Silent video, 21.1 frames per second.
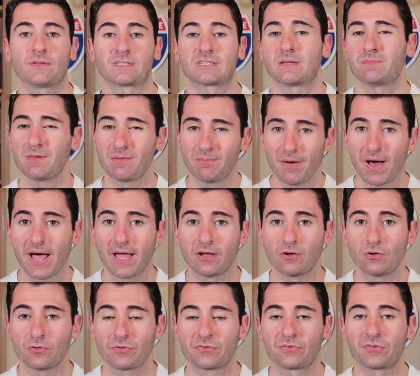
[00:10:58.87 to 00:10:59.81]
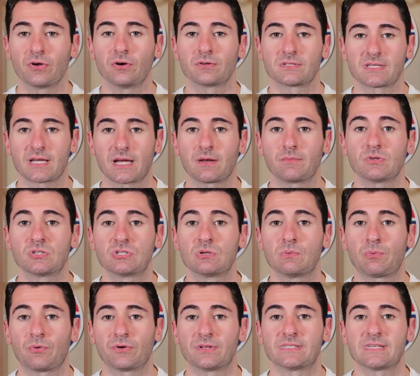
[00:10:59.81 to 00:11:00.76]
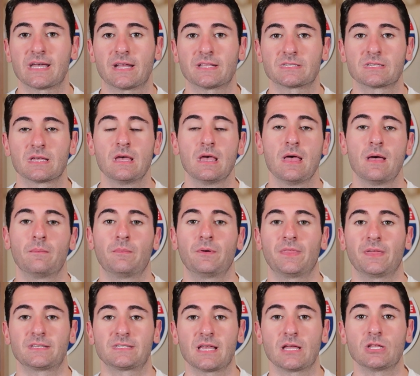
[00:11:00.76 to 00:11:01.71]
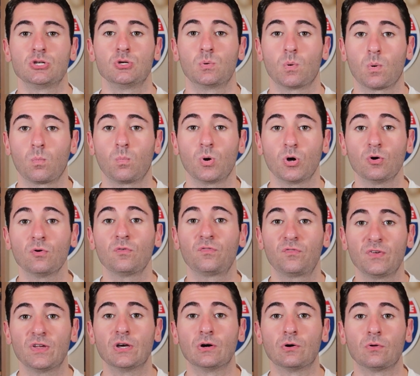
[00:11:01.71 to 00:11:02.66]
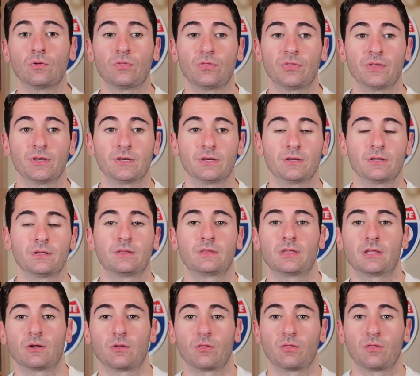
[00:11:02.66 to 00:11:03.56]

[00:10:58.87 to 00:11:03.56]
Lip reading: It's going to be mild, so it's not going to be super intense, but they said you will feel the